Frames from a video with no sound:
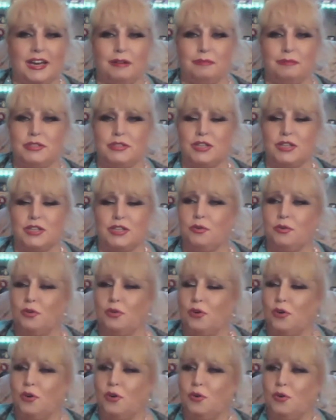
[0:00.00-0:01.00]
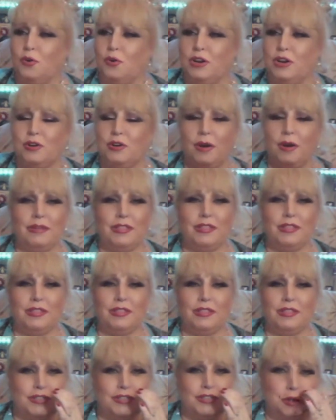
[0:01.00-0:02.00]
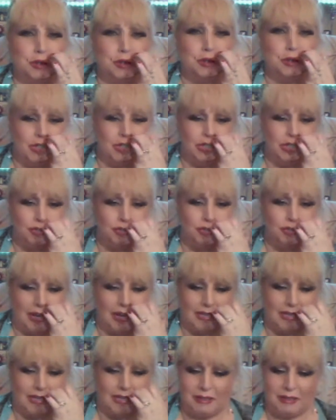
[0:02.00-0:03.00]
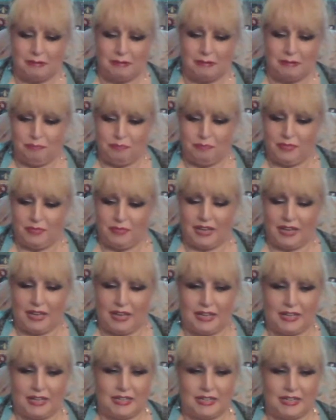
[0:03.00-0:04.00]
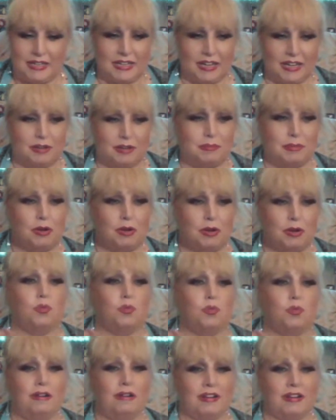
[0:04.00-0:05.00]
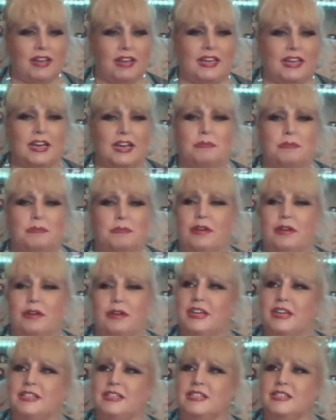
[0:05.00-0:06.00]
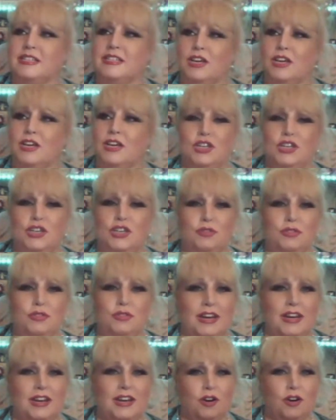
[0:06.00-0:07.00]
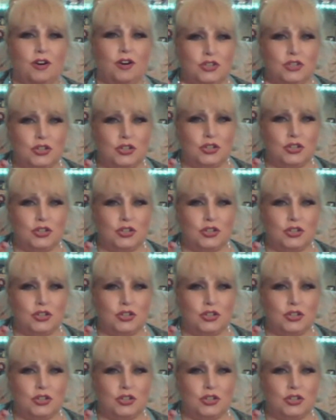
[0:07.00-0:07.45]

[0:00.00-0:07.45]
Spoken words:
So when you're going through so much stress and worry about things, you then on top of